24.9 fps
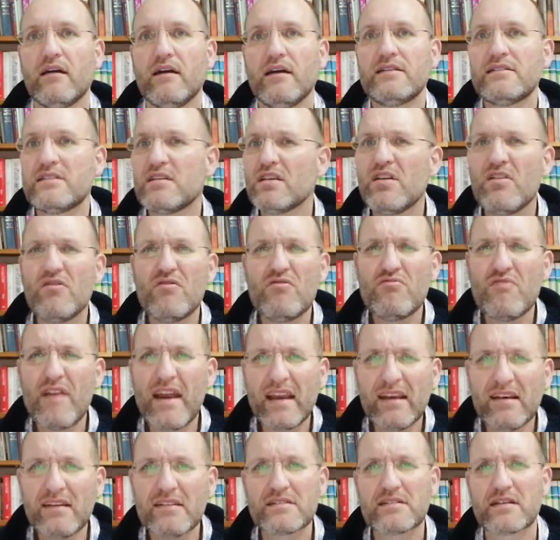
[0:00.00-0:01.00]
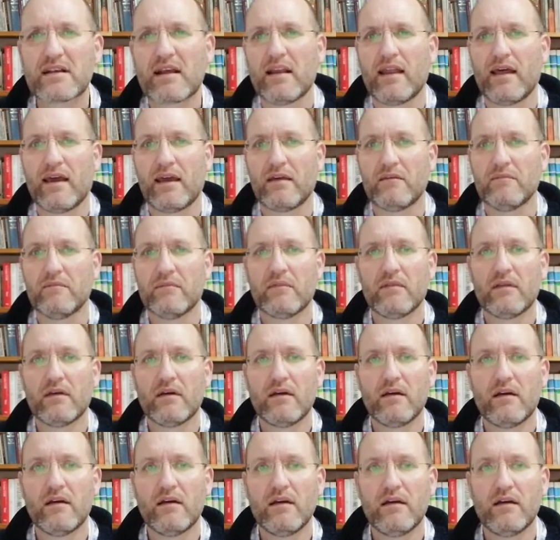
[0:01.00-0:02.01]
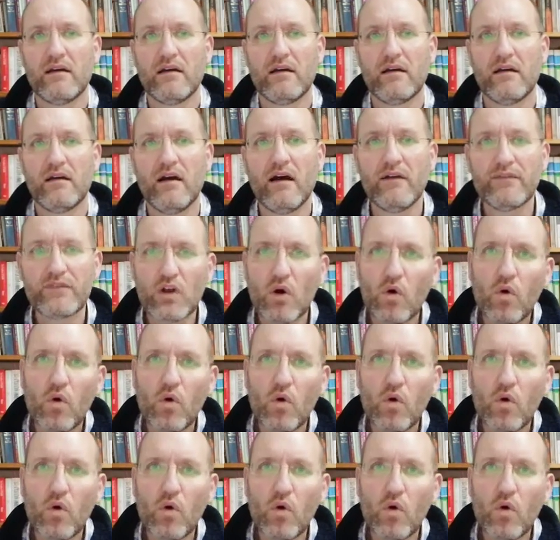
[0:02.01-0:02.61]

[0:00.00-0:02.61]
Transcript: It's an horrendous claim. After